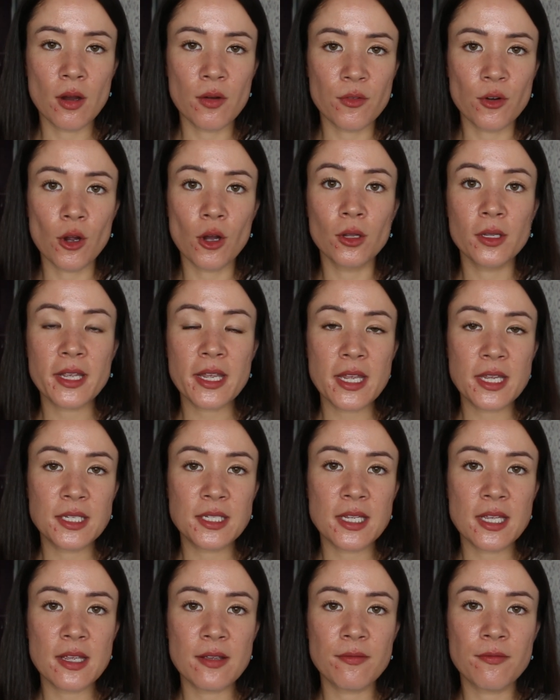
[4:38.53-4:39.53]
overall
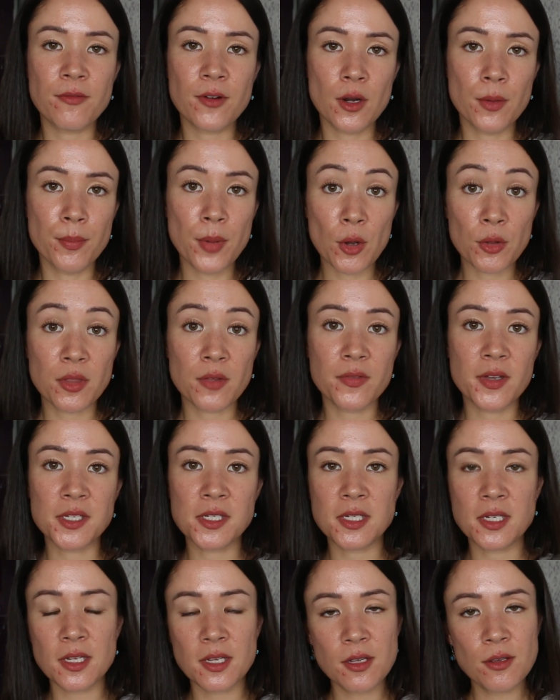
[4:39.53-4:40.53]
easy for both of
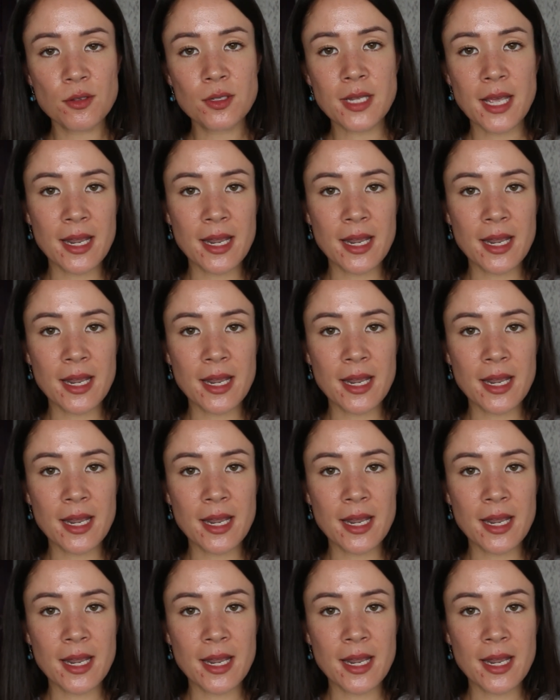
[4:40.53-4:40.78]
us to use,